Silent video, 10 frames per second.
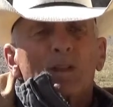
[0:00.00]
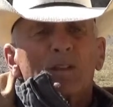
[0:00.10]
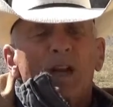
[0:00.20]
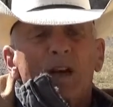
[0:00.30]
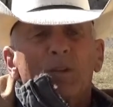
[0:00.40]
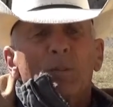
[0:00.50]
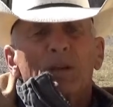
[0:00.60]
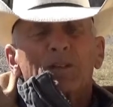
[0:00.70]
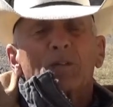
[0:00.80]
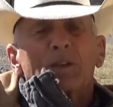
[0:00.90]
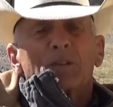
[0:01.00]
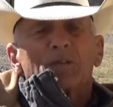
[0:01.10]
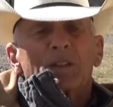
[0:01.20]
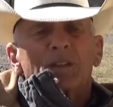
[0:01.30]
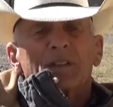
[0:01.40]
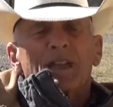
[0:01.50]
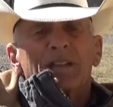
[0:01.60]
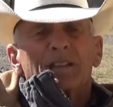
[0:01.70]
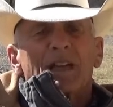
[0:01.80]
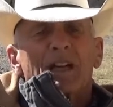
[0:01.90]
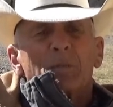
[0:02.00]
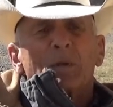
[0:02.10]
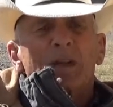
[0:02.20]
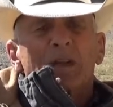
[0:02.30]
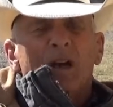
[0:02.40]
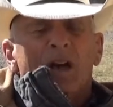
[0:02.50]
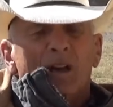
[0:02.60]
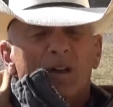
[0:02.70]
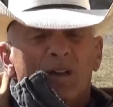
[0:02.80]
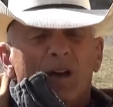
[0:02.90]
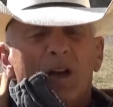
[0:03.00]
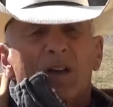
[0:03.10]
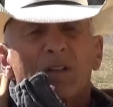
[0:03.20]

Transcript: down to about 200 feet. At that time, all that